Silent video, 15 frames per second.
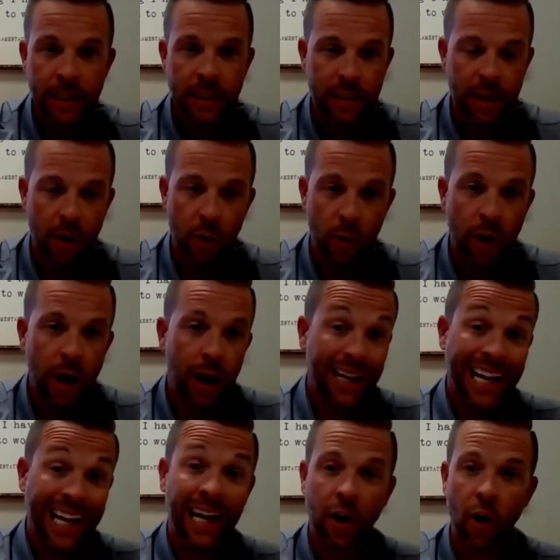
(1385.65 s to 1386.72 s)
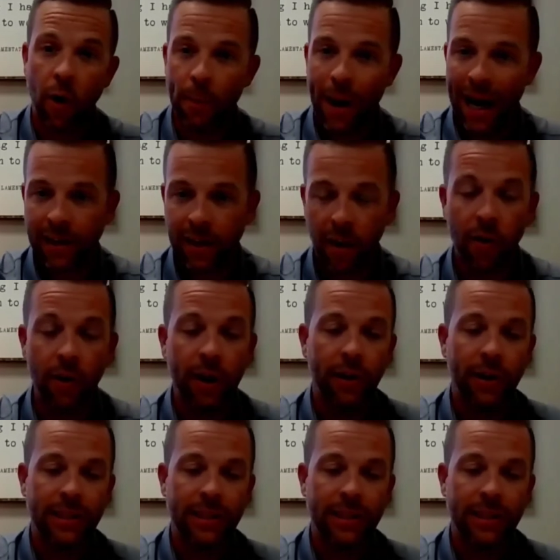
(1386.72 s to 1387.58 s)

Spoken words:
So again, going back to earlier,